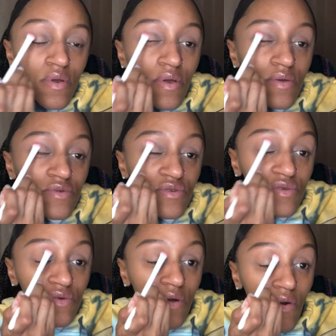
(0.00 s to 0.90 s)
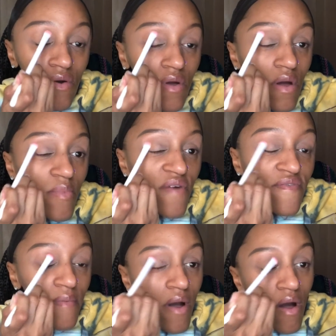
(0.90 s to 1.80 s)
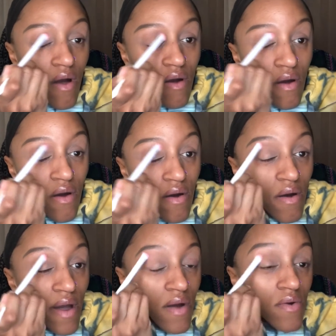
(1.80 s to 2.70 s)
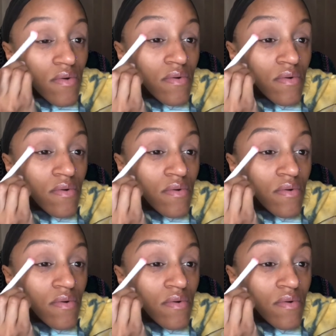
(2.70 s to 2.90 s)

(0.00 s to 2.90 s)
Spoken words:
and just go and buff them all out